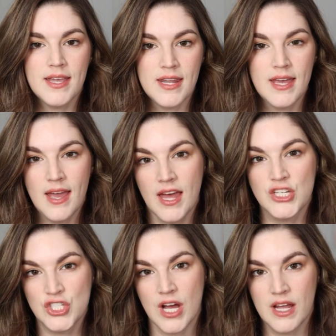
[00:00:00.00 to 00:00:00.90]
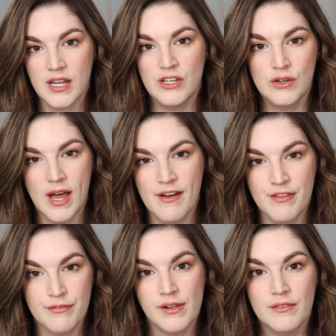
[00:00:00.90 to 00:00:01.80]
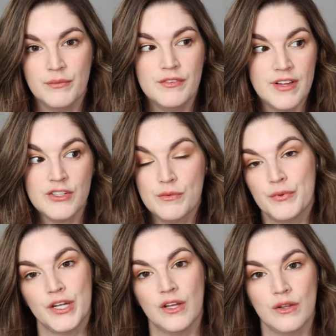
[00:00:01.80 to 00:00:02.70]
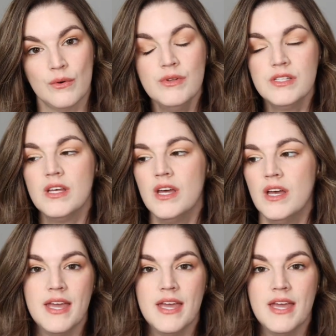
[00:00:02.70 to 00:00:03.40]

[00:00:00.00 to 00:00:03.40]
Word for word: getting a headshot and you have the reflector pretty close.